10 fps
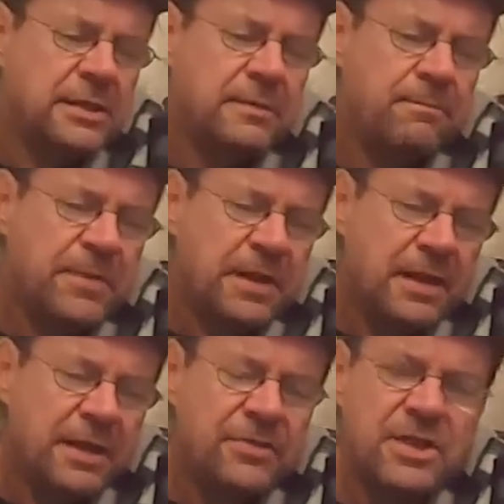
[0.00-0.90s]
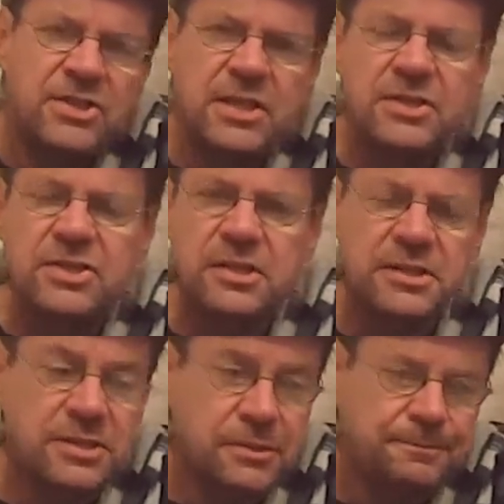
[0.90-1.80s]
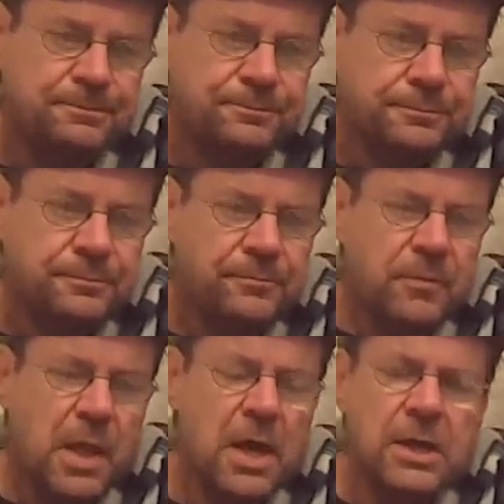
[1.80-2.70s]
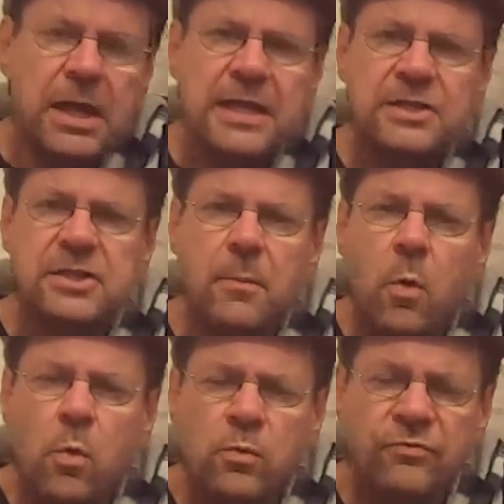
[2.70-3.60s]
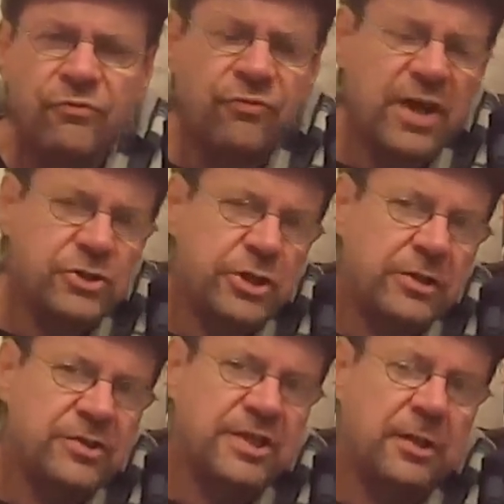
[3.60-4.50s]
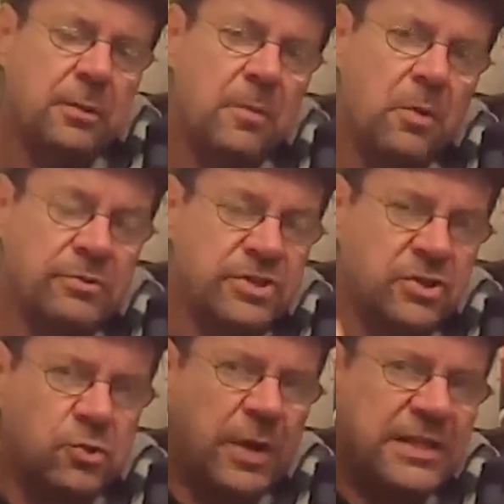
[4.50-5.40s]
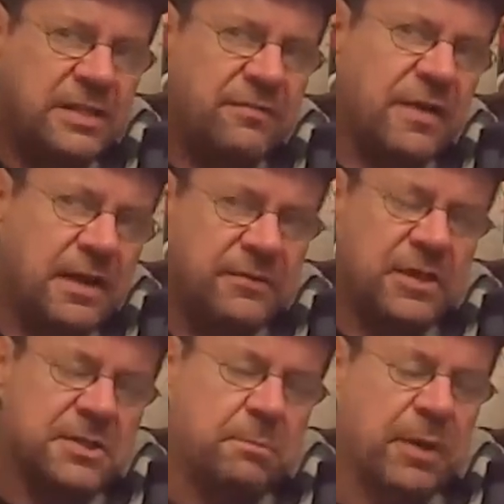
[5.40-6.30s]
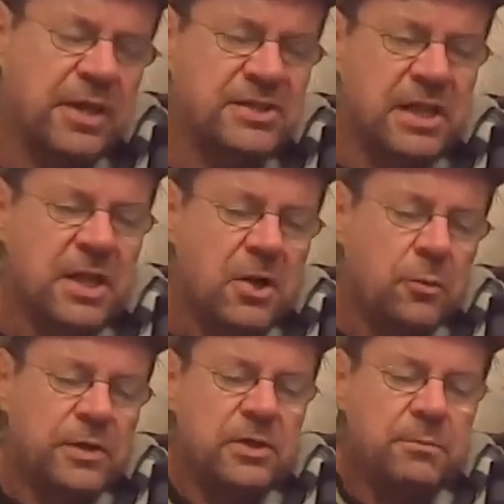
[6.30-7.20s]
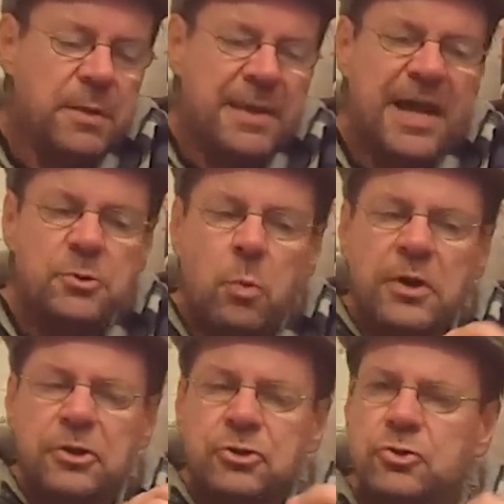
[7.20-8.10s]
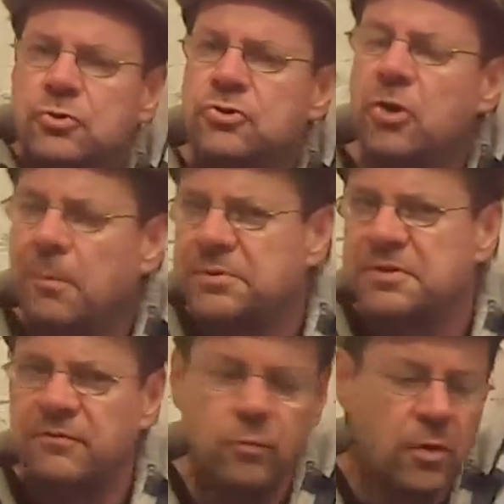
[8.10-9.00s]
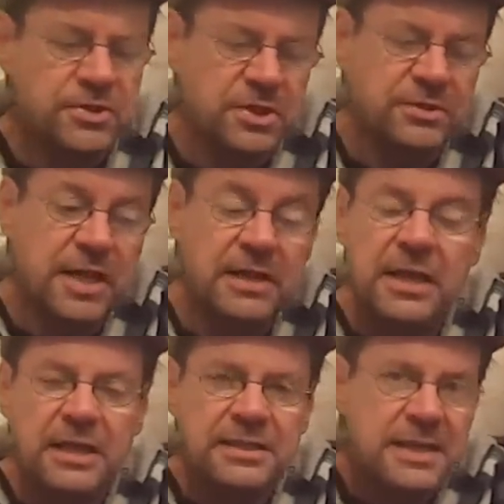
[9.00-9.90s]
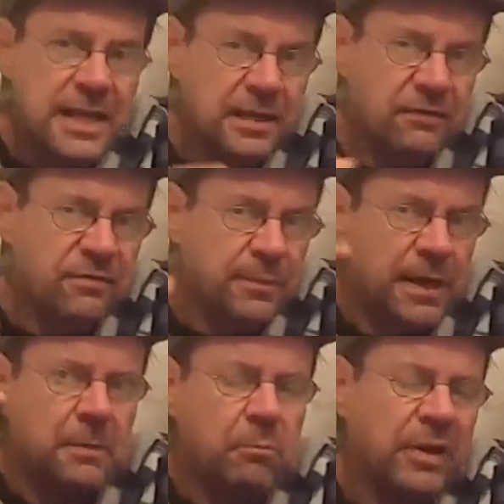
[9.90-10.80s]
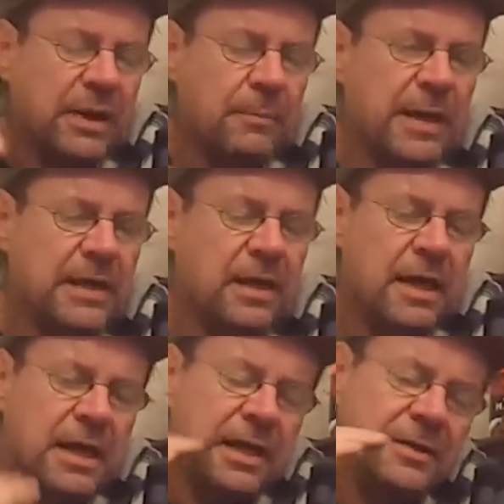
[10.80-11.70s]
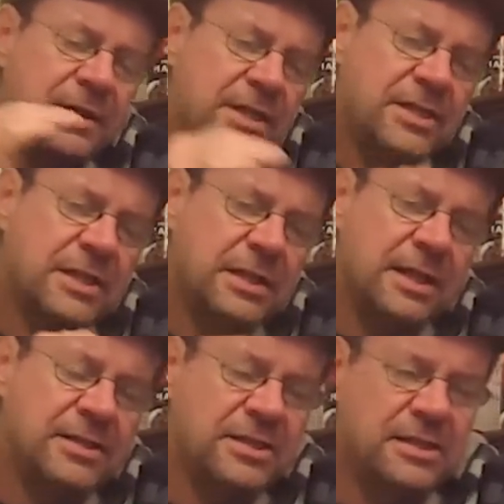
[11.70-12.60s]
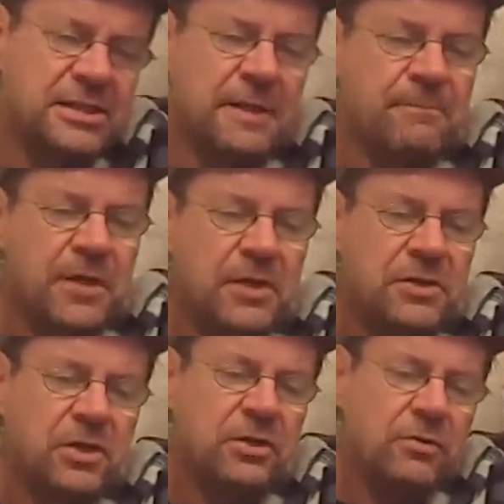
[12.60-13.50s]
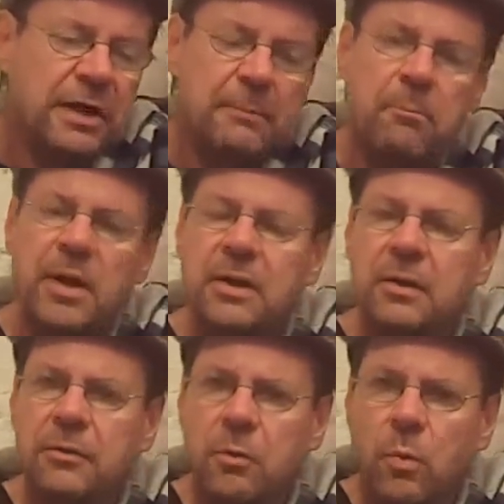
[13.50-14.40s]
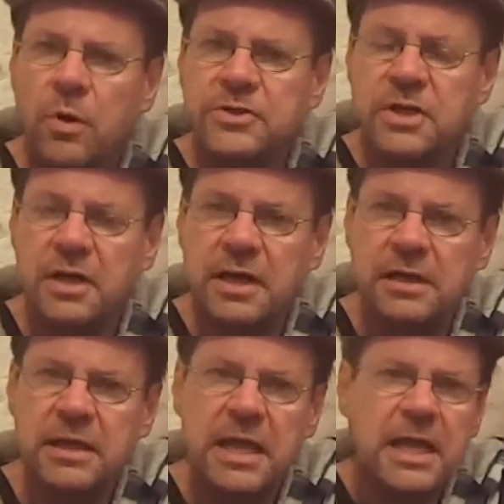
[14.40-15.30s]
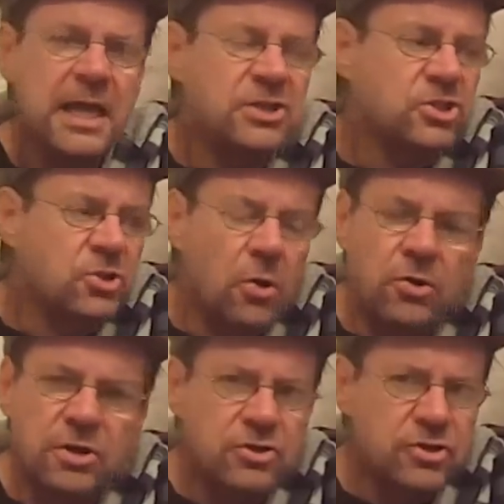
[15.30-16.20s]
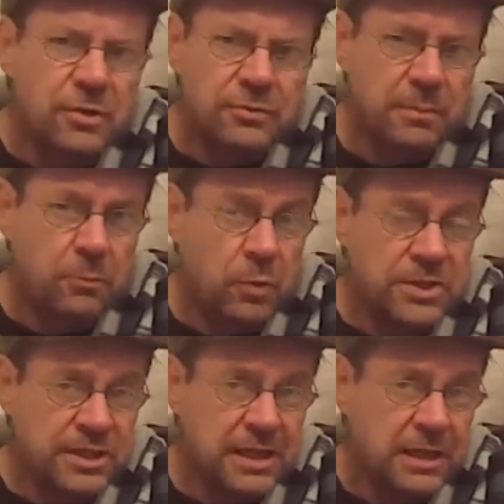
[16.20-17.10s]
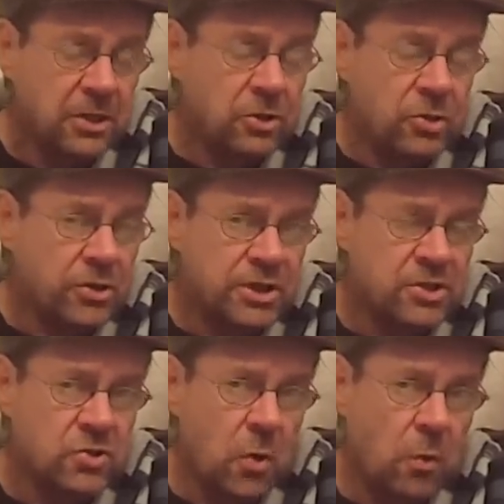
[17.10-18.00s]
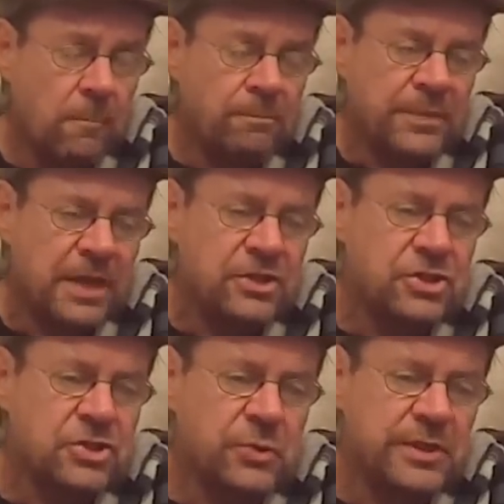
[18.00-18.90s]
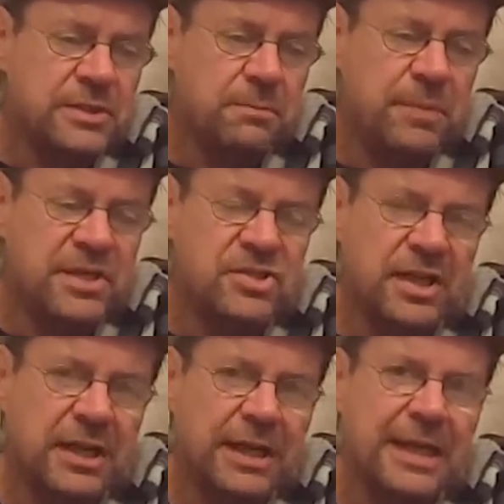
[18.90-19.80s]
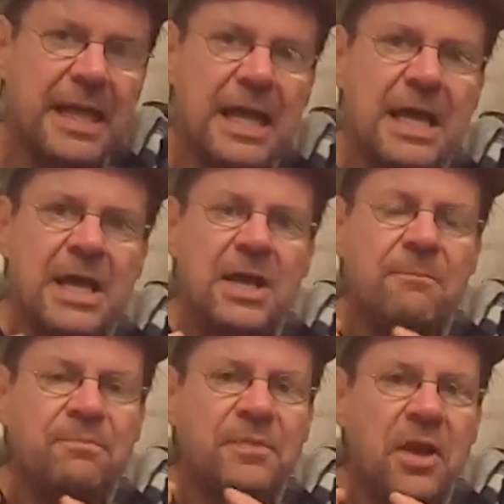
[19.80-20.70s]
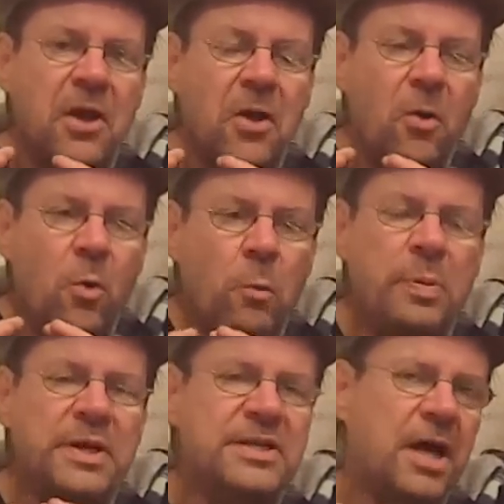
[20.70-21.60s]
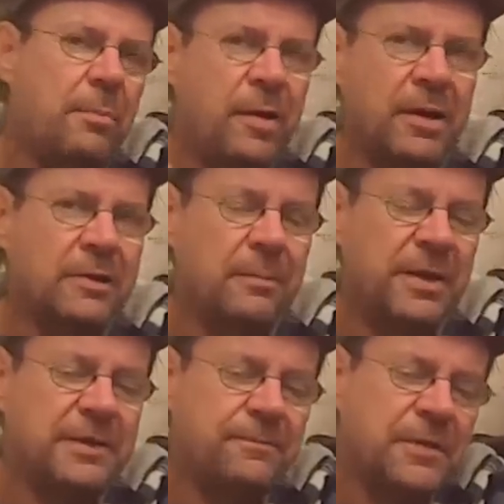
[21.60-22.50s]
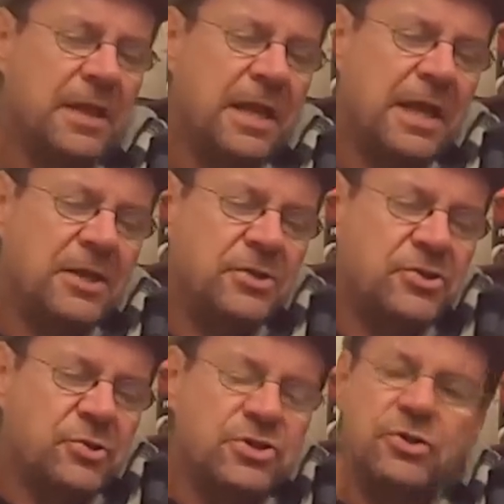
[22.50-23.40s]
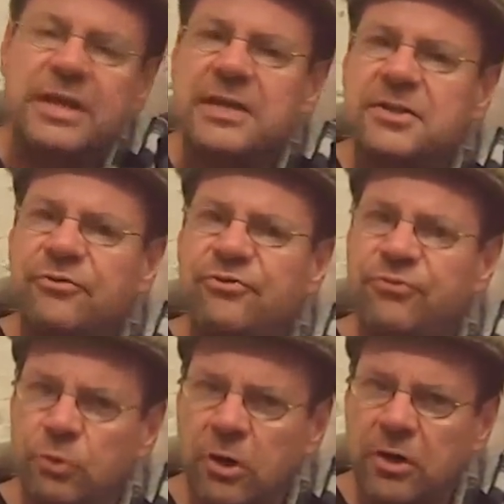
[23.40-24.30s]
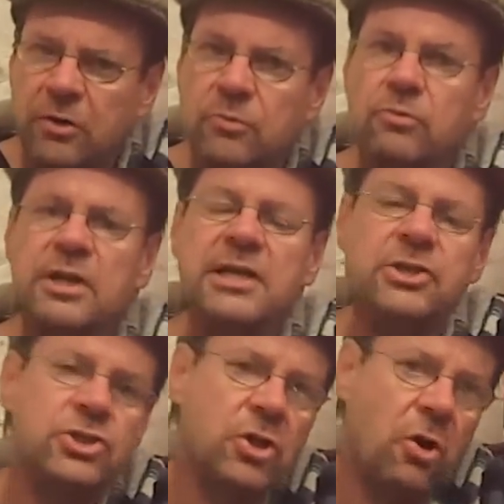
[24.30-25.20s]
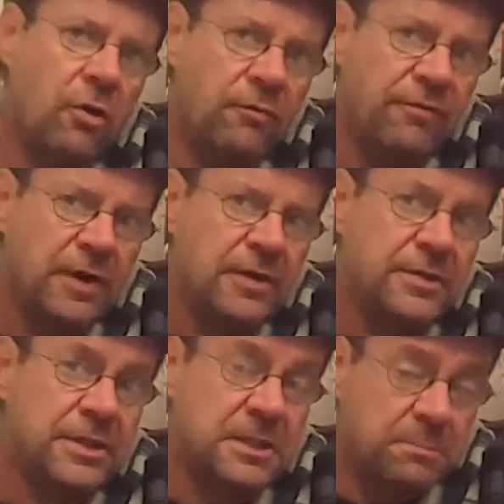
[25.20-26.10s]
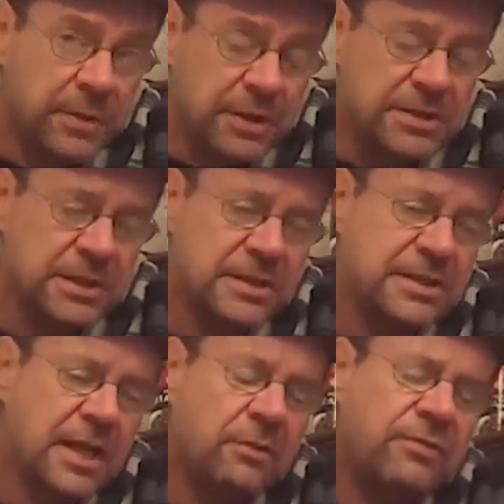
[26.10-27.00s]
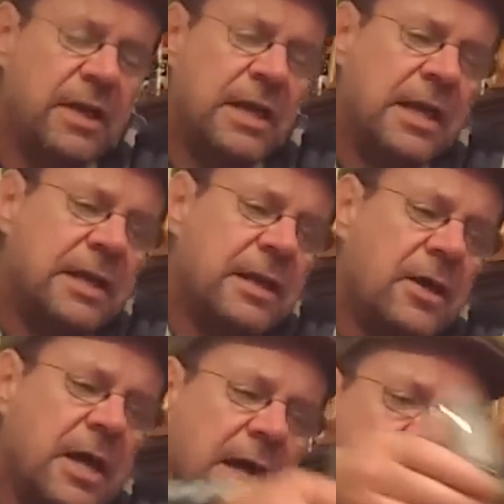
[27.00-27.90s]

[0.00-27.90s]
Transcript: And in, in this instance, unlike some old fragile single malts at twenty-five years plus, where you'd maybe add one or two drops of water and then take it from there and play it by ear, in this instance, you can really bundle the water in. It's not going to drown the whiskey, not at all. It's just going to basically open it up a little bit so as you get a fuller range of the spirit itself. Now,